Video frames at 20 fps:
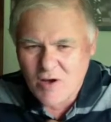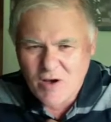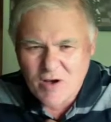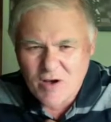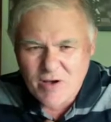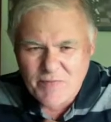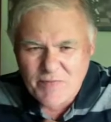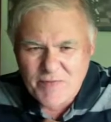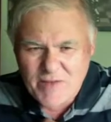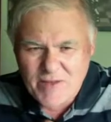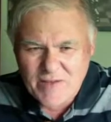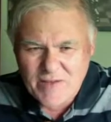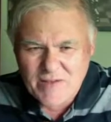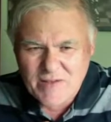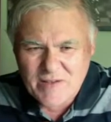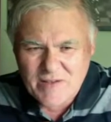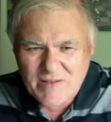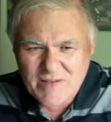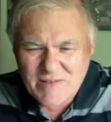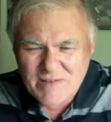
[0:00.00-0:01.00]
I found
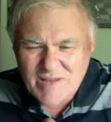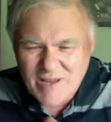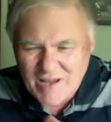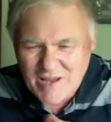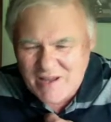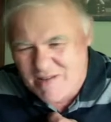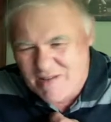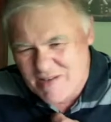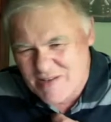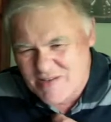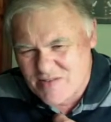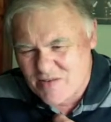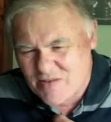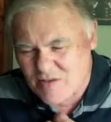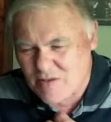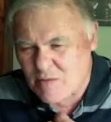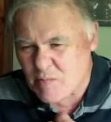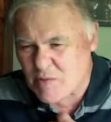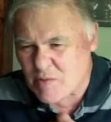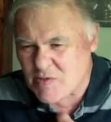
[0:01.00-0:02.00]
that no, that's not
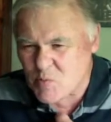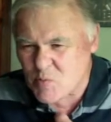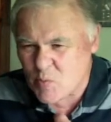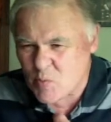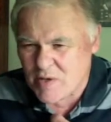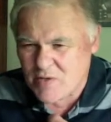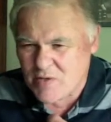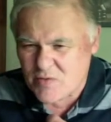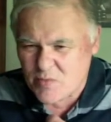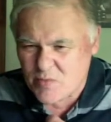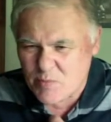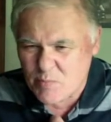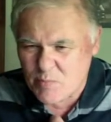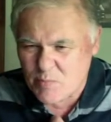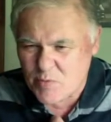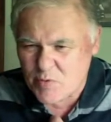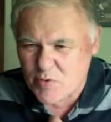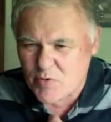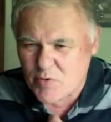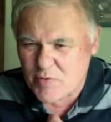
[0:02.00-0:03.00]
the best way to
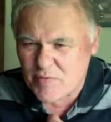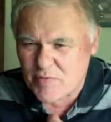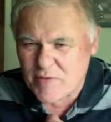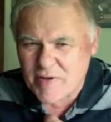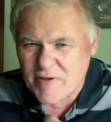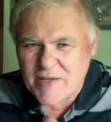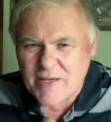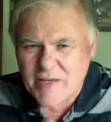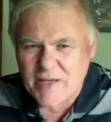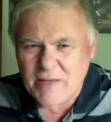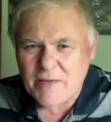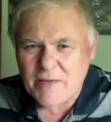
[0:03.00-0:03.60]
improve. Okay,